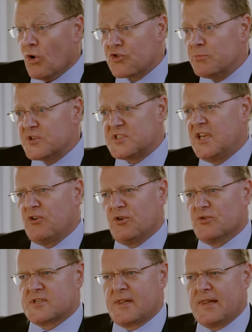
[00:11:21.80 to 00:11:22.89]
Modern
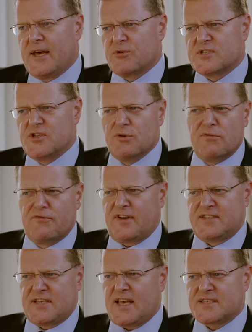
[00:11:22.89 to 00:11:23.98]
materials that allow us to do
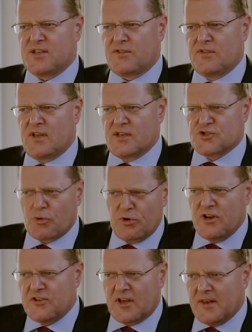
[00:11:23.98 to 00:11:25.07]
fantastic things,
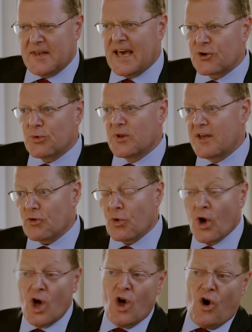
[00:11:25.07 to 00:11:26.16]
operating at nano level